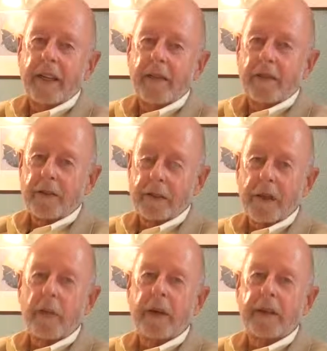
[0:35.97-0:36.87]
If there's
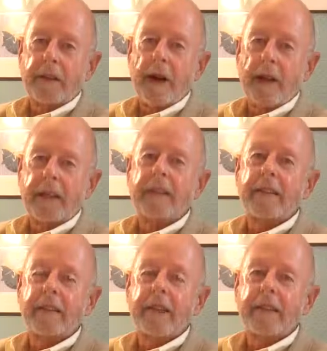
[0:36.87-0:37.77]
any way to lock
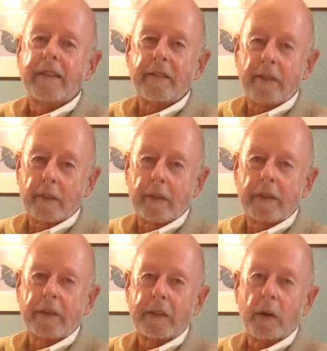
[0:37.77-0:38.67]
in today's
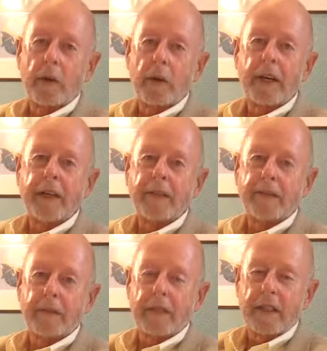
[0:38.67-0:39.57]
historically low
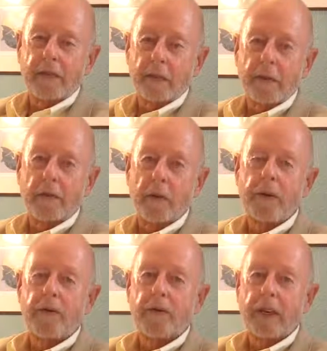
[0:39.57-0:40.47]
rates, even
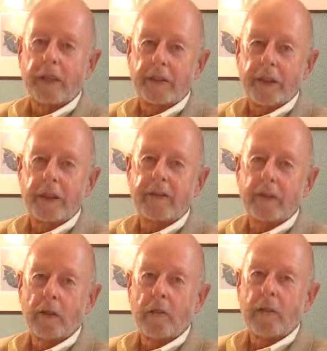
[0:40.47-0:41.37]
before you find your
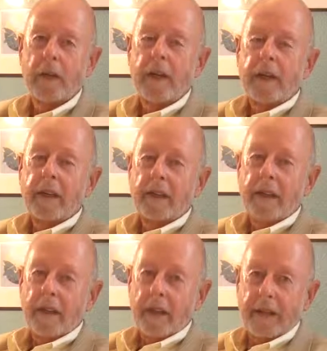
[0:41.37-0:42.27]
next home,
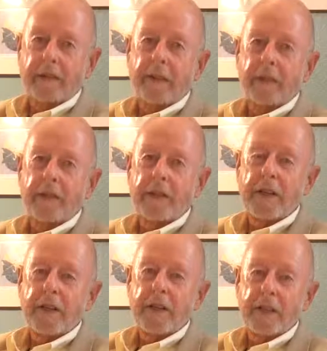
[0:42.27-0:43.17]
that's a
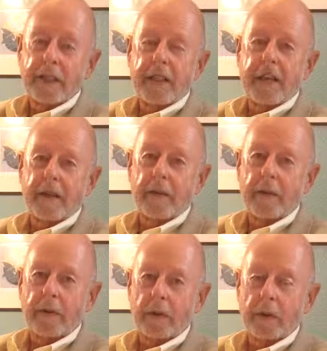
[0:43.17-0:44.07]
conversation you need to have
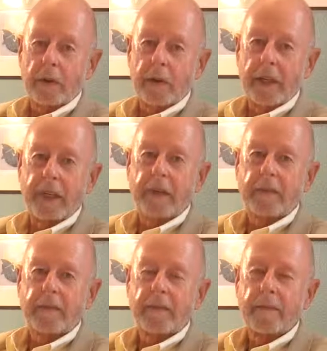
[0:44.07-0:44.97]
with your local
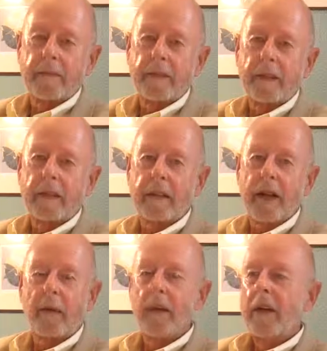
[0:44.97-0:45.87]
lender.
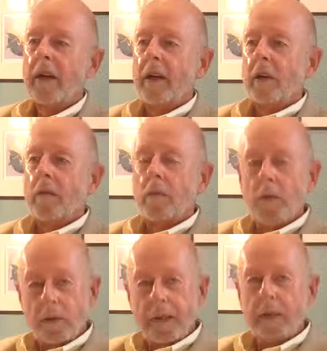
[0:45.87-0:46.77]
Now,
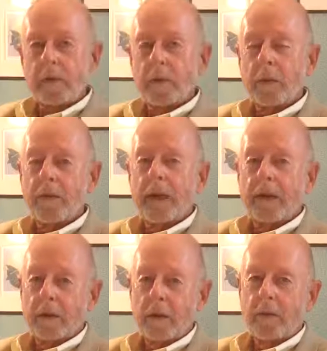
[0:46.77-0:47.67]
moving up to a
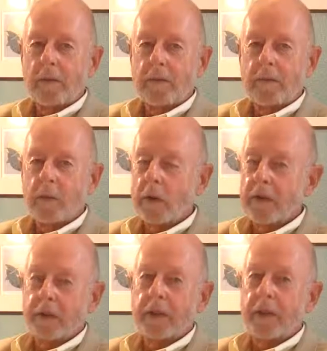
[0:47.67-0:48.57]
better home is more
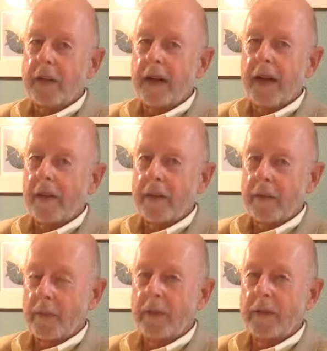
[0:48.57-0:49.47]
difficult now than
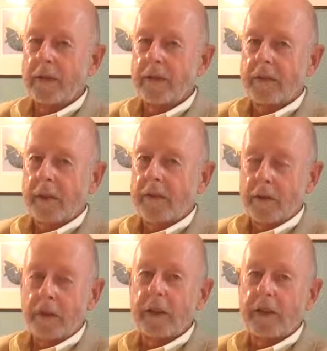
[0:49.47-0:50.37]
it was a
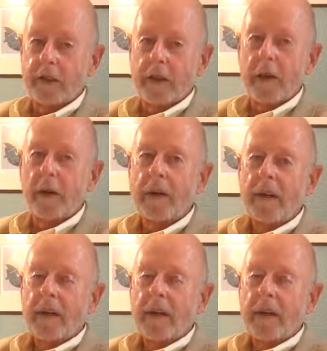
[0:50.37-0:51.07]
few years ago.